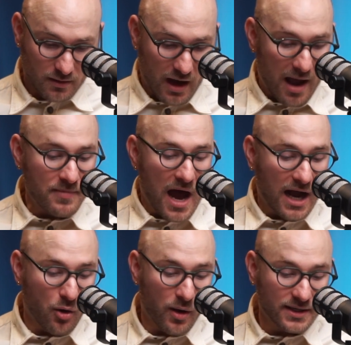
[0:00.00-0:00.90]
I'm not
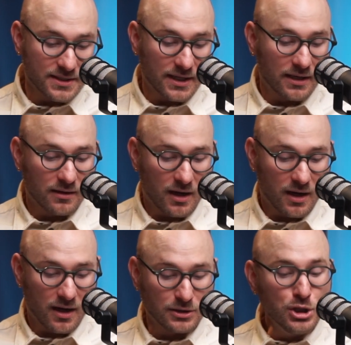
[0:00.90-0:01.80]
going to
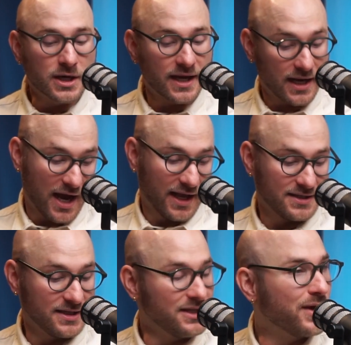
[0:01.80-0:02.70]
uh, look at a guy
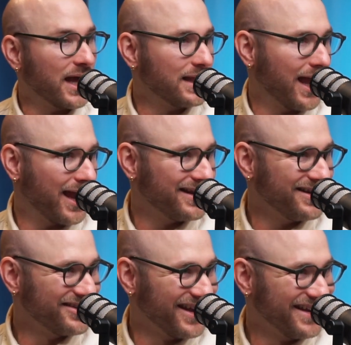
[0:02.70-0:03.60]
until you get laid, he
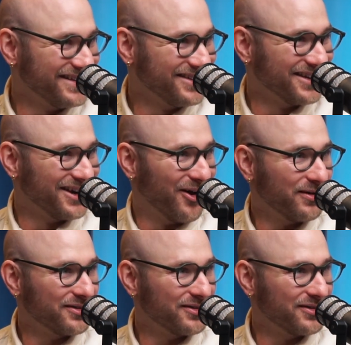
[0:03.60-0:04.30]
says, you know.